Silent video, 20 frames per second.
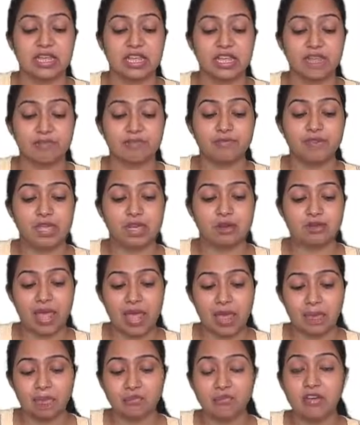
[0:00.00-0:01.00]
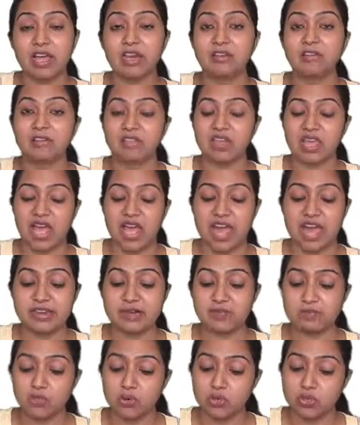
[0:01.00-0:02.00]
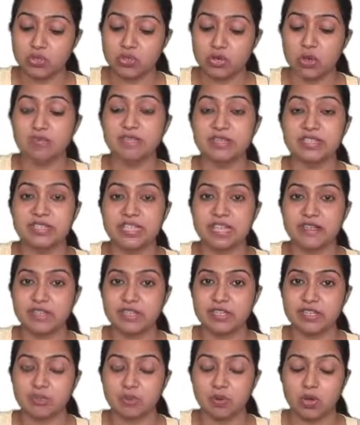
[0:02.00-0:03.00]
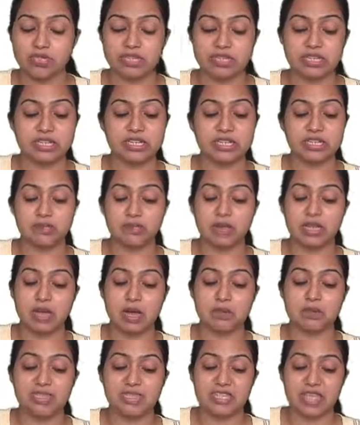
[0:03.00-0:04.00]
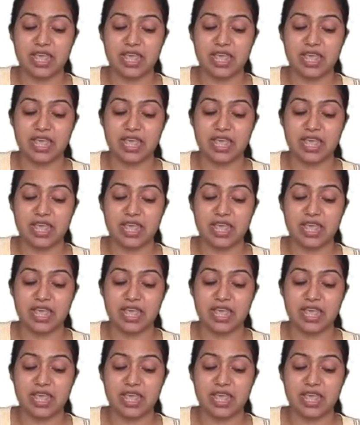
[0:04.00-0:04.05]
If in M1 we add post office saving deposit, it becomes